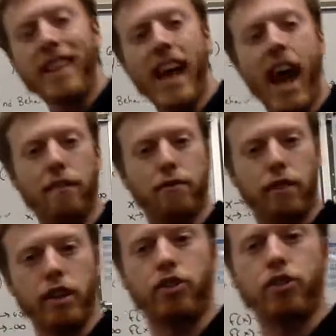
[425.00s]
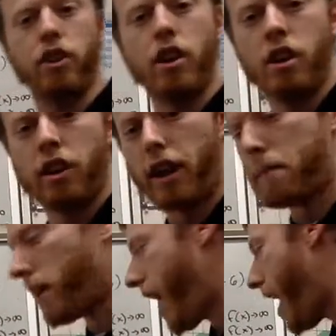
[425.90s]
the average. Okay,
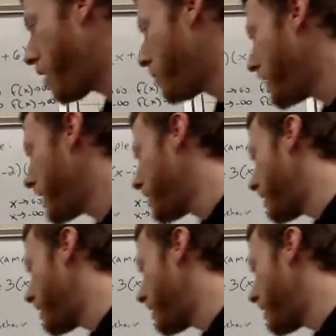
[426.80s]
but how do we get